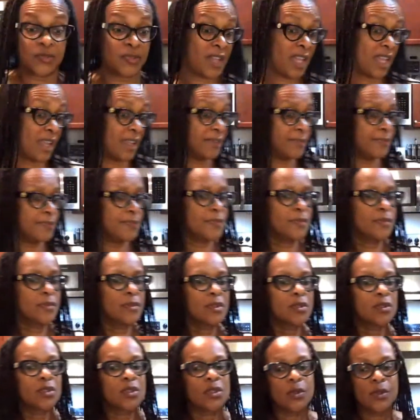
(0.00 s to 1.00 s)
it's
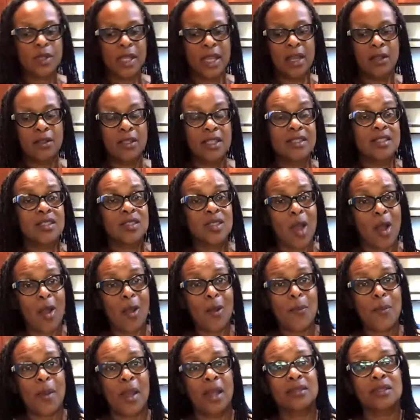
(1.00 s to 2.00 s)
So now let's
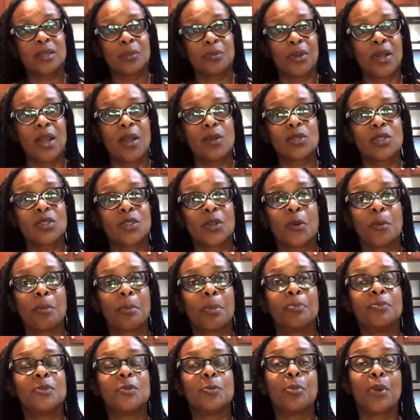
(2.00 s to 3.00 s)
talk about the brownstone
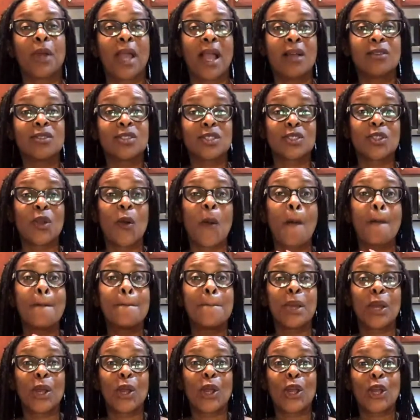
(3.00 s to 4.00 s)
brownstone
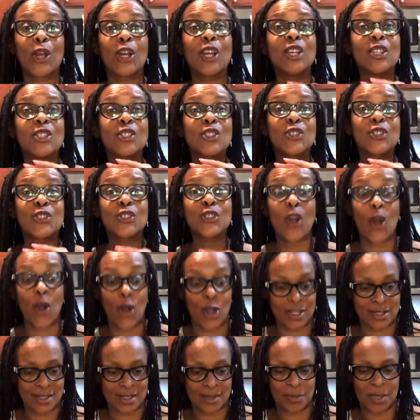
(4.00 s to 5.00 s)
burger
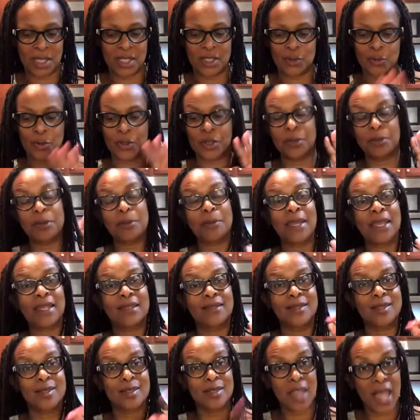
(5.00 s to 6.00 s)
sauce because we're gonna be
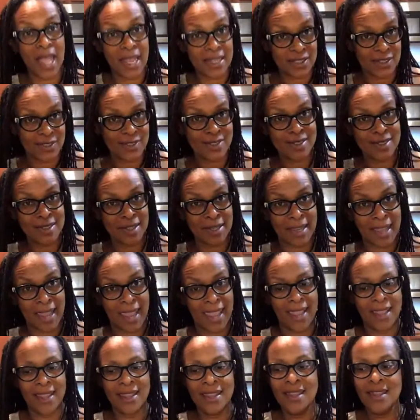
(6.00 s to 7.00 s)
making sliders
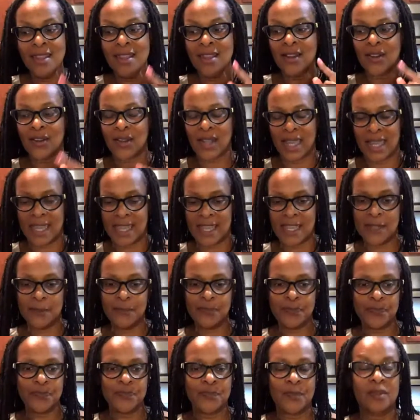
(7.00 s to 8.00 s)
today. Okay.
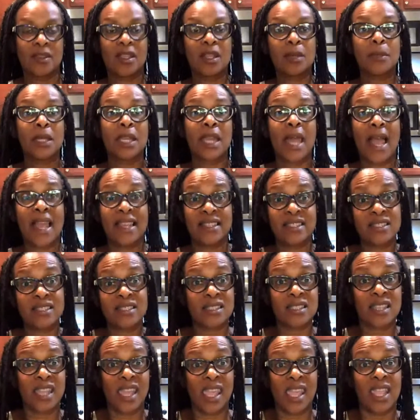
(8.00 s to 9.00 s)
Then I'm gonna ice
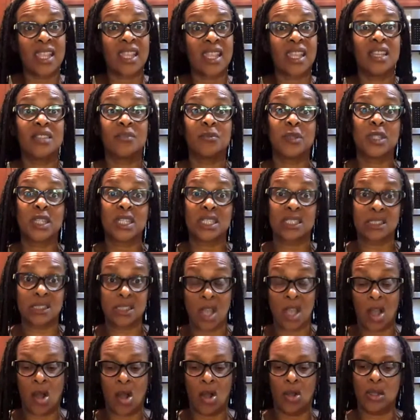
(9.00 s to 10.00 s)
this cake and we're gonna
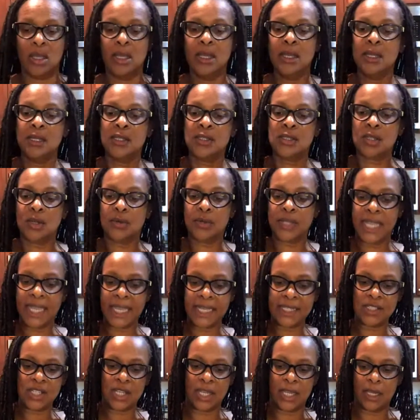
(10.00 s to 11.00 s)
talk. So
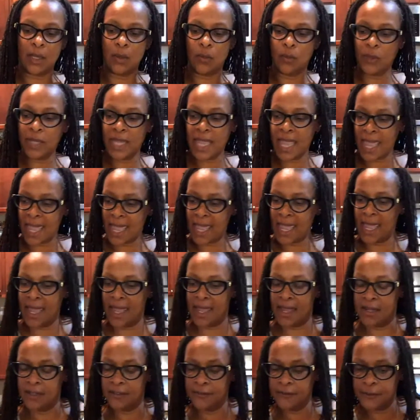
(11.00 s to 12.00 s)
KJ, we
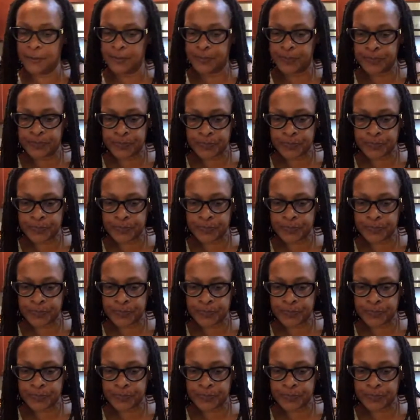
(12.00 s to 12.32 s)
have,